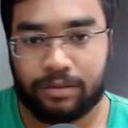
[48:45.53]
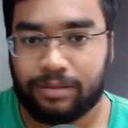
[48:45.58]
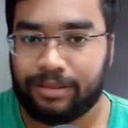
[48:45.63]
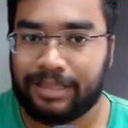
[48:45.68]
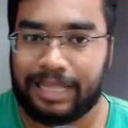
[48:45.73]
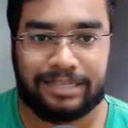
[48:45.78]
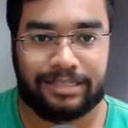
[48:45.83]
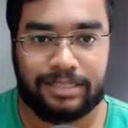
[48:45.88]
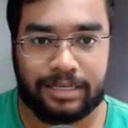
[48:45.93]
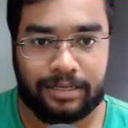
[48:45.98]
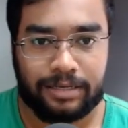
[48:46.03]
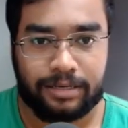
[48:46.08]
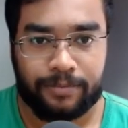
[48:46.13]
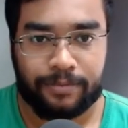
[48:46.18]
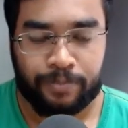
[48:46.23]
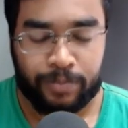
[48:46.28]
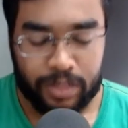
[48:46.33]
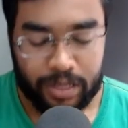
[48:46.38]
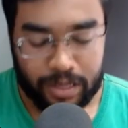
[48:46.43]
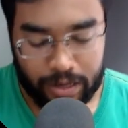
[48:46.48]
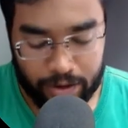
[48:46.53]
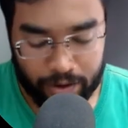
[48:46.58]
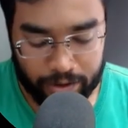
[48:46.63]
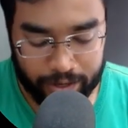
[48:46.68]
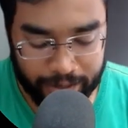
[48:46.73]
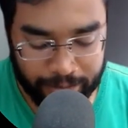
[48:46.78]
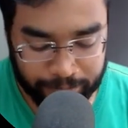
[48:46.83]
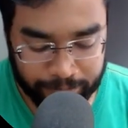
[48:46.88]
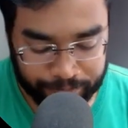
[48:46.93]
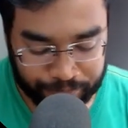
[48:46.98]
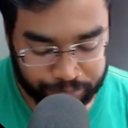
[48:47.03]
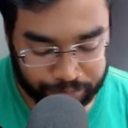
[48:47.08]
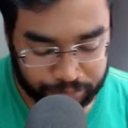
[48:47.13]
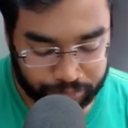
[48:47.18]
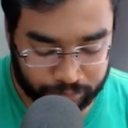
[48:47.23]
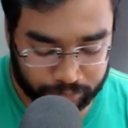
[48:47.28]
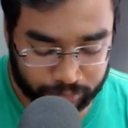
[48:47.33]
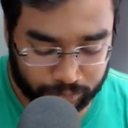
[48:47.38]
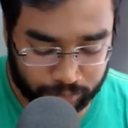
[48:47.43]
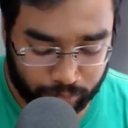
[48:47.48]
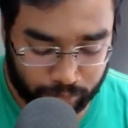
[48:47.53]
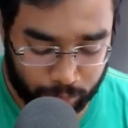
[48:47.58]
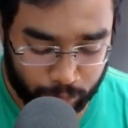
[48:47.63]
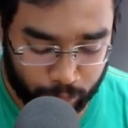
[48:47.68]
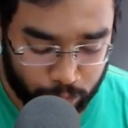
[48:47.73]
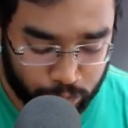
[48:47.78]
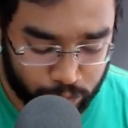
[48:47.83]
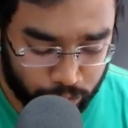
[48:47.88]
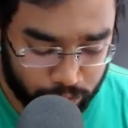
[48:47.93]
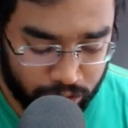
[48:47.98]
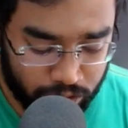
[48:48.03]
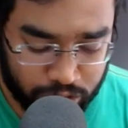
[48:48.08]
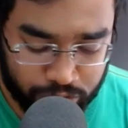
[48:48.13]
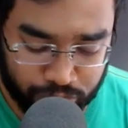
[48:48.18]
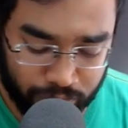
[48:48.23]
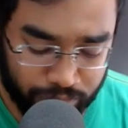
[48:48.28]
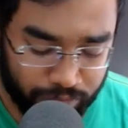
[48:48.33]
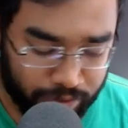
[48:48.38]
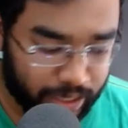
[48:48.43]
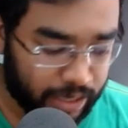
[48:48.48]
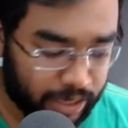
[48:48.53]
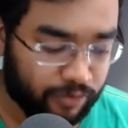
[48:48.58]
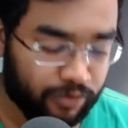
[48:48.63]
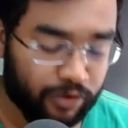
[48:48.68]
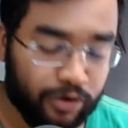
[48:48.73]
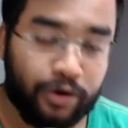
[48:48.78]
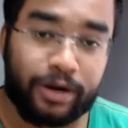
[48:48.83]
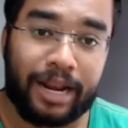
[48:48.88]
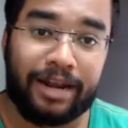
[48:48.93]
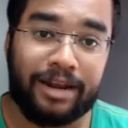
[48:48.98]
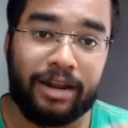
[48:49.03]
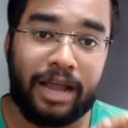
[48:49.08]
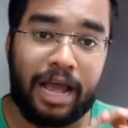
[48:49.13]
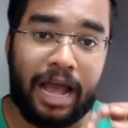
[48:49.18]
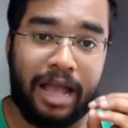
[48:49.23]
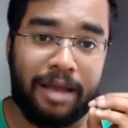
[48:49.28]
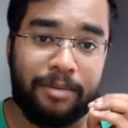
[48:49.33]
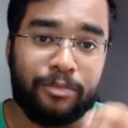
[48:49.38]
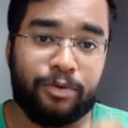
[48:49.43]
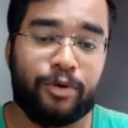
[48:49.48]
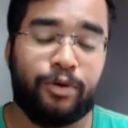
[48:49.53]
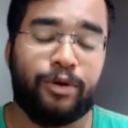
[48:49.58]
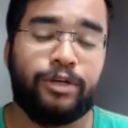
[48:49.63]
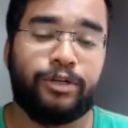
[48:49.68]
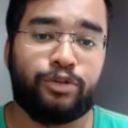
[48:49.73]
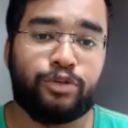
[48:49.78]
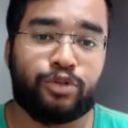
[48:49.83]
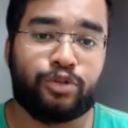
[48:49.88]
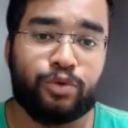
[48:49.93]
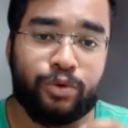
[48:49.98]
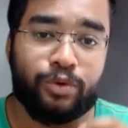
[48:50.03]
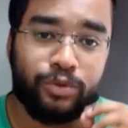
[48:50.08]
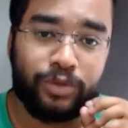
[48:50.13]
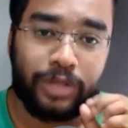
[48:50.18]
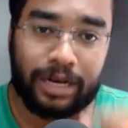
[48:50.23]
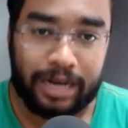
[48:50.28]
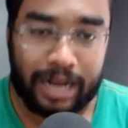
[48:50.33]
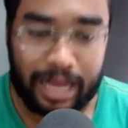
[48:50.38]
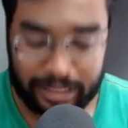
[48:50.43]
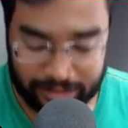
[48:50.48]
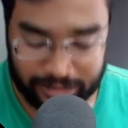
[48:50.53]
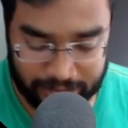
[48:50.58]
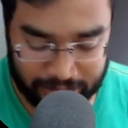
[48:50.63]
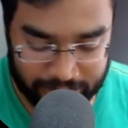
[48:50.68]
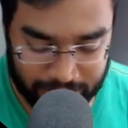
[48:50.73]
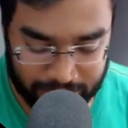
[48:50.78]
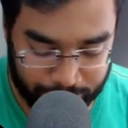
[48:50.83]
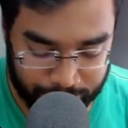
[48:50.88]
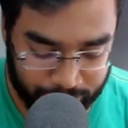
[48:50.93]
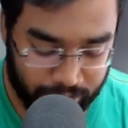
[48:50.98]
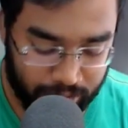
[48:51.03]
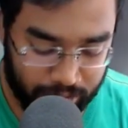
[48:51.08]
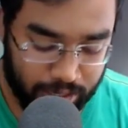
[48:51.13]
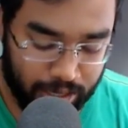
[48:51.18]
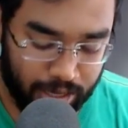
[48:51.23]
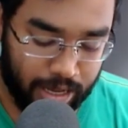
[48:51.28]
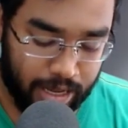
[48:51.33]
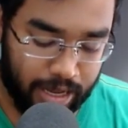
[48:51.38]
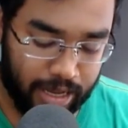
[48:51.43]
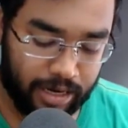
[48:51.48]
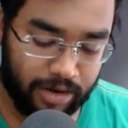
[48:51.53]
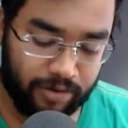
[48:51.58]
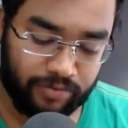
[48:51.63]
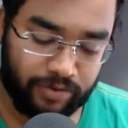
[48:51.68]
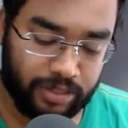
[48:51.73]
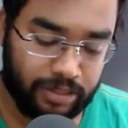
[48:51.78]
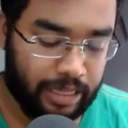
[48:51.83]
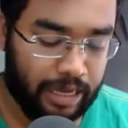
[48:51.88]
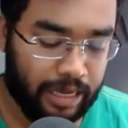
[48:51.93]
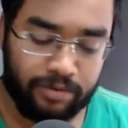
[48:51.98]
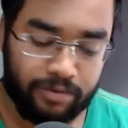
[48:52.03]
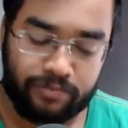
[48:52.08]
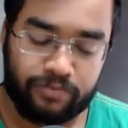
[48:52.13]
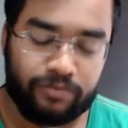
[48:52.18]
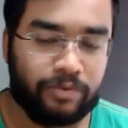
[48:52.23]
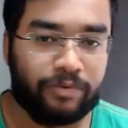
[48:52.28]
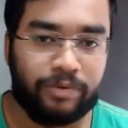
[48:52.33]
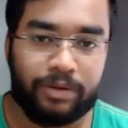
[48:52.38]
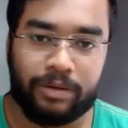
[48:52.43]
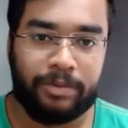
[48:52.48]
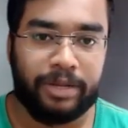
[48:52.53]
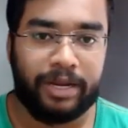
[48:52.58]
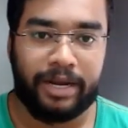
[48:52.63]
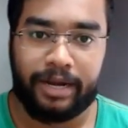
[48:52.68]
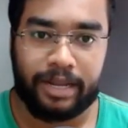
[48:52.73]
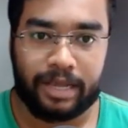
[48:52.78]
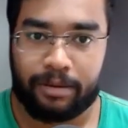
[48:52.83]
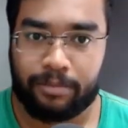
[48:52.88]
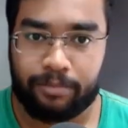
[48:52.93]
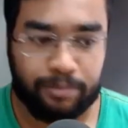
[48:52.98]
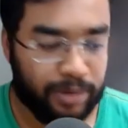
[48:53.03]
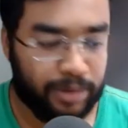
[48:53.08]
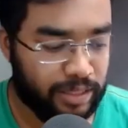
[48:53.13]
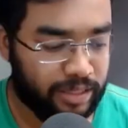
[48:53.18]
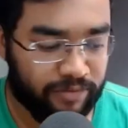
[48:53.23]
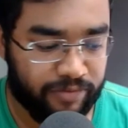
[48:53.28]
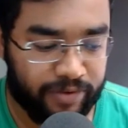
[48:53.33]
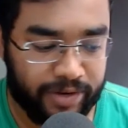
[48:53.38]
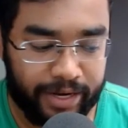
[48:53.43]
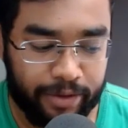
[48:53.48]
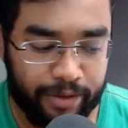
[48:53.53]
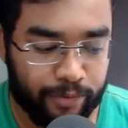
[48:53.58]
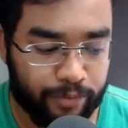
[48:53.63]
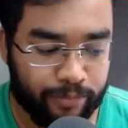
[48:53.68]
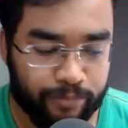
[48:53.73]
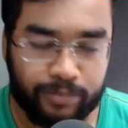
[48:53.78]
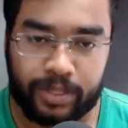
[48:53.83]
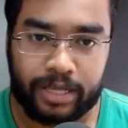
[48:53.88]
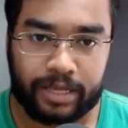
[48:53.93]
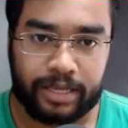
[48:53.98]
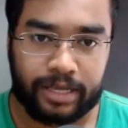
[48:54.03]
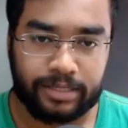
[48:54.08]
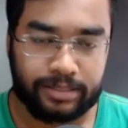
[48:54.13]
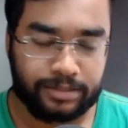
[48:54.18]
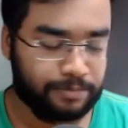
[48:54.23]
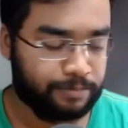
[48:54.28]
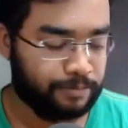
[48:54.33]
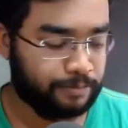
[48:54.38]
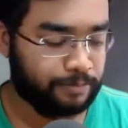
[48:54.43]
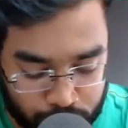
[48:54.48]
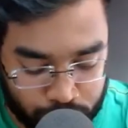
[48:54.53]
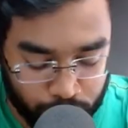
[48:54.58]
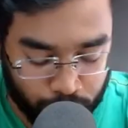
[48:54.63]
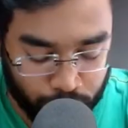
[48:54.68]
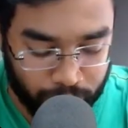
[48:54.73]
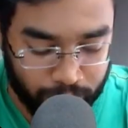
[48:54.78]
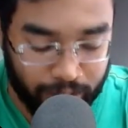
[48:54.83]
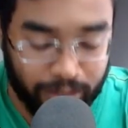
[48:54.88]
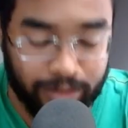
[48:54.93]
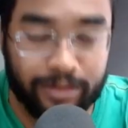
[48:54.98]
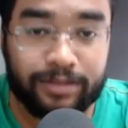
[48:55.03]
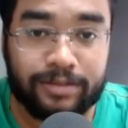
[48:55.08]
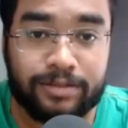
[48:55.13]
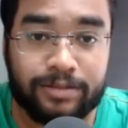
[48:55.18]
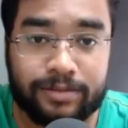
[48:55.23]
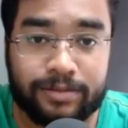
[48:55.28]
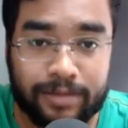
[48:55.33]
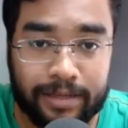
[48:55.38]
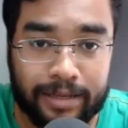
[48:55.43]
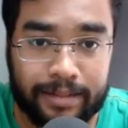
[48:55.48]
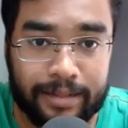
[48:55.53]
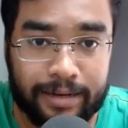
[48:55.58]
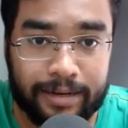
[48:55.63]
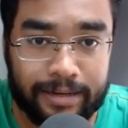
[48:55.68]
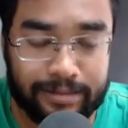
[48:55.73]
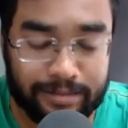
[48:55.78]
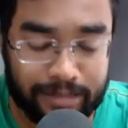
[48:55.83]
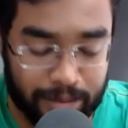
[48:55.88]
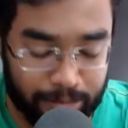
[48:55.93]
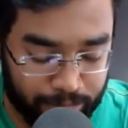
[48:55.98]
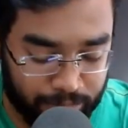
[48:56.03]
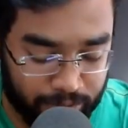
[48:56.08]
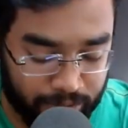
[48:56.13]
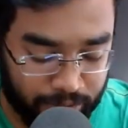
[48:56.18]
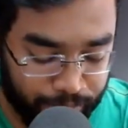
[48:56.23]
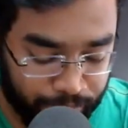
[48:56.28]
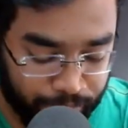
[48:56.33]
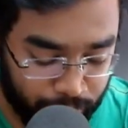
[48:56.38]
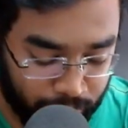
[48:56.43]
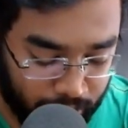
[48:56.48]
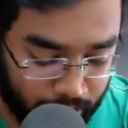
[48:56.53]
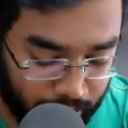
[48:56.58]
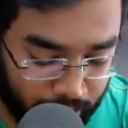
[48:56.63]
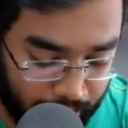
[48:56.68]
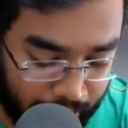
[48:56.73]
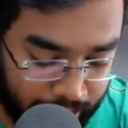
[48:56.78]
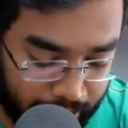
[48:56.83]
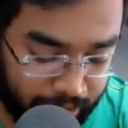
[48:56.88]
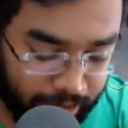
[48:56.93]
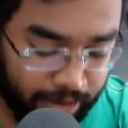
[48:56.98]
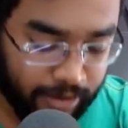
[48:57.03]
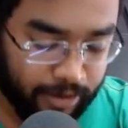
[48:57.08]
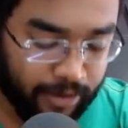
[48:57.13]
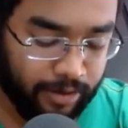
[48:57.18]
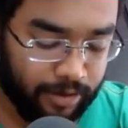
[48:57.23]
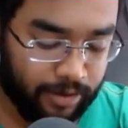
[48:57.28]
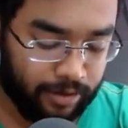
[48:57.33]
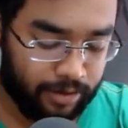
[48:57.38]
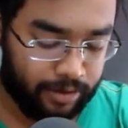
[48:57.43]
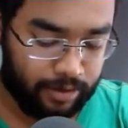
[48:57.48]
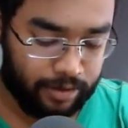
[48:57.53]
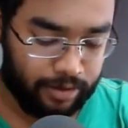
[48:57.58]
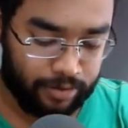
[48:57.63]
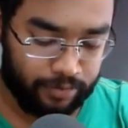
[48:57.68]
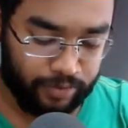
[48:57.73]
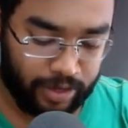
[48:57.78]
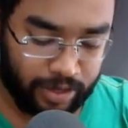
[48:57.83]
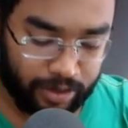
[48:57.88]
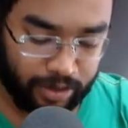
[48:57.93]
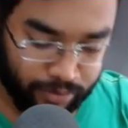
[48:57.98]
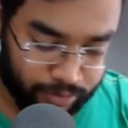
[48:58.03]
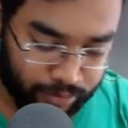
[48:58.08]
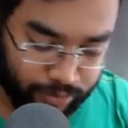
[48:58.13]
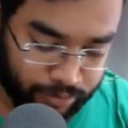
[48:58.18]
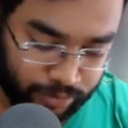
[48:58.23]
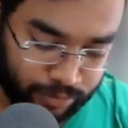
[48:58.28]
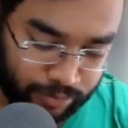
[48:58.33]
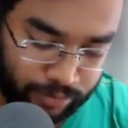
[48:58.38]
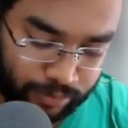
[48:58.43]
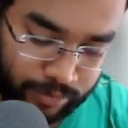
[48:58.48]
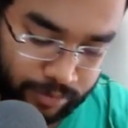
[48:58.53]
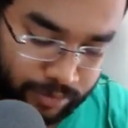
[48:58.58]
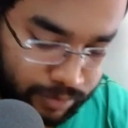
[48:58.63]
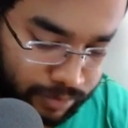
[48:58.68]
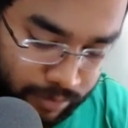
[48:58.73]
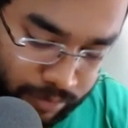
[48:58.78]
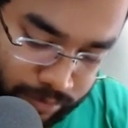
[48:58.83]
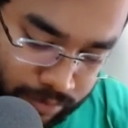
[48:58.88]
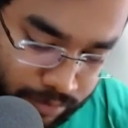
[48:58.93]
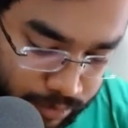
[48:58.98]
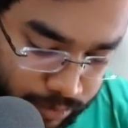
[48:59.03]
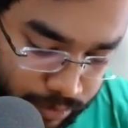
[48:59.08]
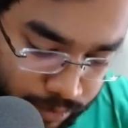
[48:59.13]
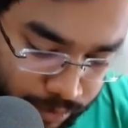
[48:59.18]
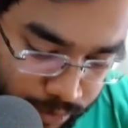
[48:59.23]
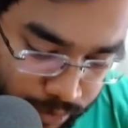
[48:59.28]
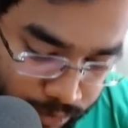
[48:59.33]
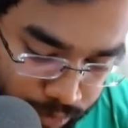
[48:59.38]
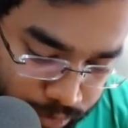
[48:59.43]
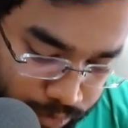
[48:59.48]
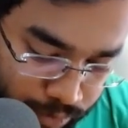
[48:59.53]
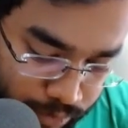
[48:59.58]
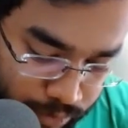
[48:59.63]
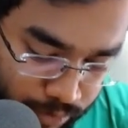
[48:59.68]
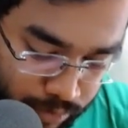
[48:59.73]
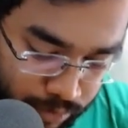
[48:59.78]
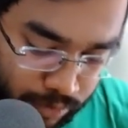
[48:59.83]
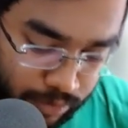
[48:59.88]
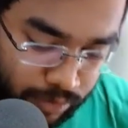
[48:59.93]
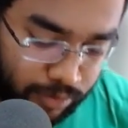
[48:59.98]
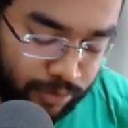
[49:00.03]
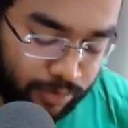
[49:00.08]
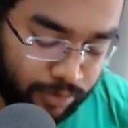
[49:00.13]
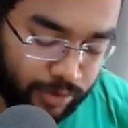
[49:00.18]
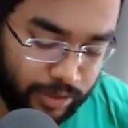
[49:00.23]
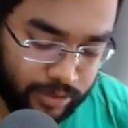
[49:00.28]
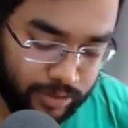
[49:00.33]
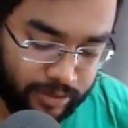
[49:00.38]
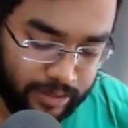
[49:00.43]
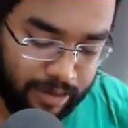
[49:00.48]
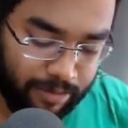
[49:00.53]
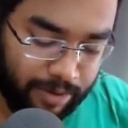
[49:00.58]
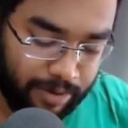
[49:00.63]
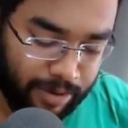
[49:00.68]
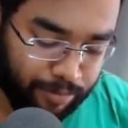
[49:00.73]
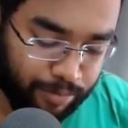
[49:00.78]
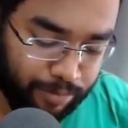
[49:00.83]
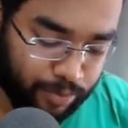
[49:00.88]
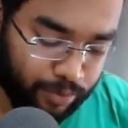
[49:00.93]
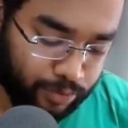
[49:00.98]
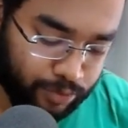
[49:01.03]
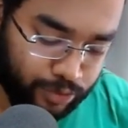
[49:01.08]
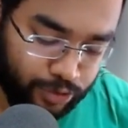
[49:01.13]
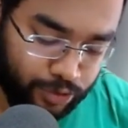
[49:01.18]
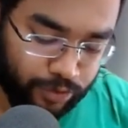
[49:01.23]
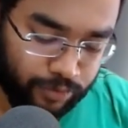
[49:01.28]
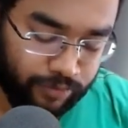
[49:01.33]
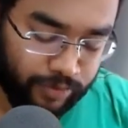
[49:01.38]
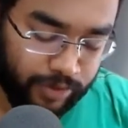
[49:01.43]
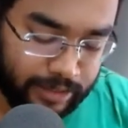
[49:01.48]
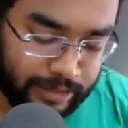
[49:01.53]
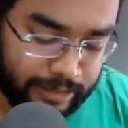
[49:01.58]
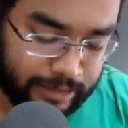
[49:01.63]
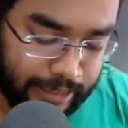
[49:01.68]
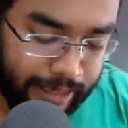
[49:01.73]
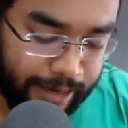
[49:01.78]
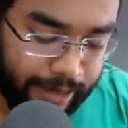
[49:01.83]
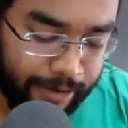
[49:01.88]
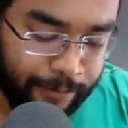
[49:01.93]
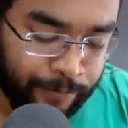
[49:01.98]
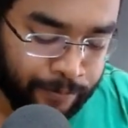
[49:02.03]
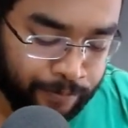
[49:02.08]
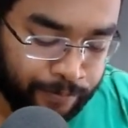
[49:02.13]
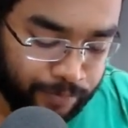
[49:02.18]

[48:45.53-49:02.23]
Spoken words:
That's it. Okay, so in this way we can evaluate, and I am going to show you the last example, and after that we will be ending up by the video, I guess. So here this is another example, and here we are going to do the same approach, obviously.